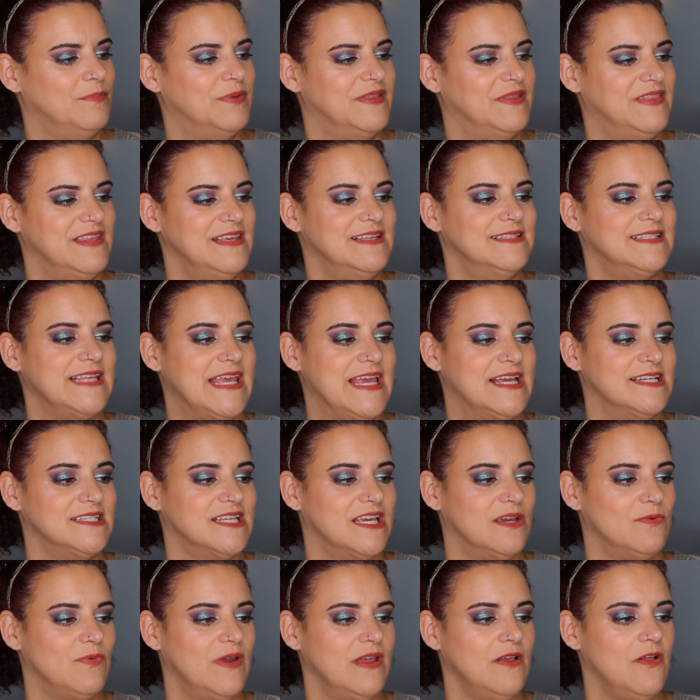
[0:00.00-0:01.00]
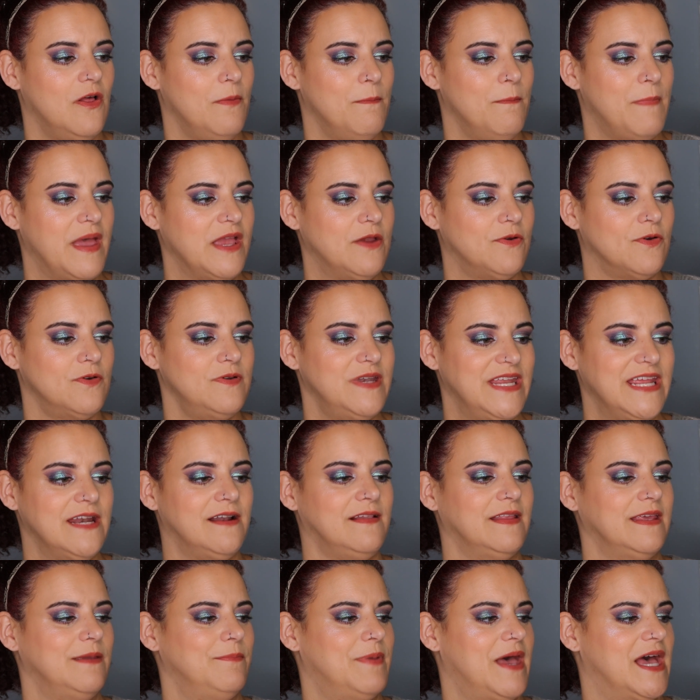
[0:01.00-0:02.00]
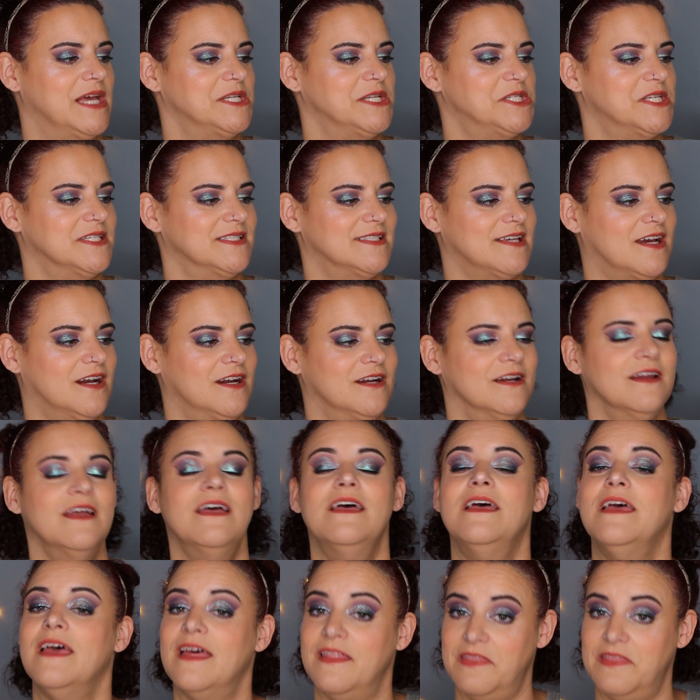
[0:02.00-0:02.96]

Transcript: but these anti-wrinkle microneedling patches are,